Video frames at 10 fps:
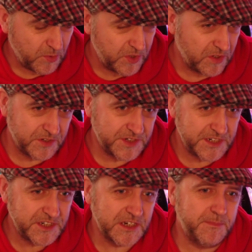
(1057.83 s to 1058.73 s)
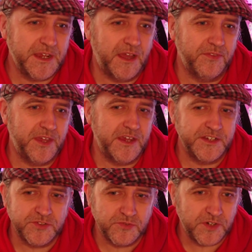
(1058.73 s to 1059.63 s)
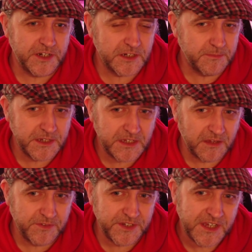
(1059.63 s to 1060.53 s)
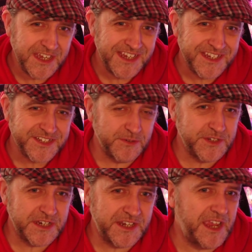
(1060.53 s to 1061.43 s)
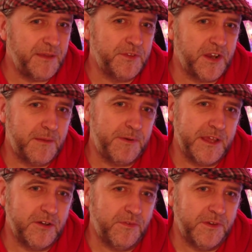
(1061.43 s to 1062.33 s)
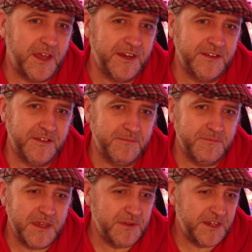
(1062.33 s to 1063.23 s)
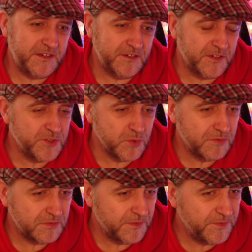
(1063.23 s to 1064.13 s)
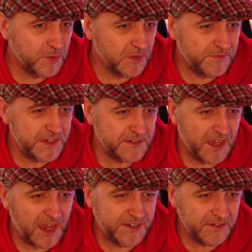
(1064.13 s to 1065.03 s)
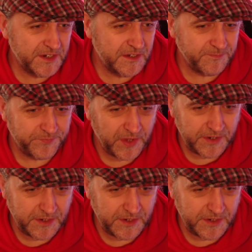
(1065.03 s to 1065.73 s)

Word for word: the content's going to be out there. It's already going to be covered. So is it a game that I play offline and maybe, you know, do a review of it? I don't know. I don't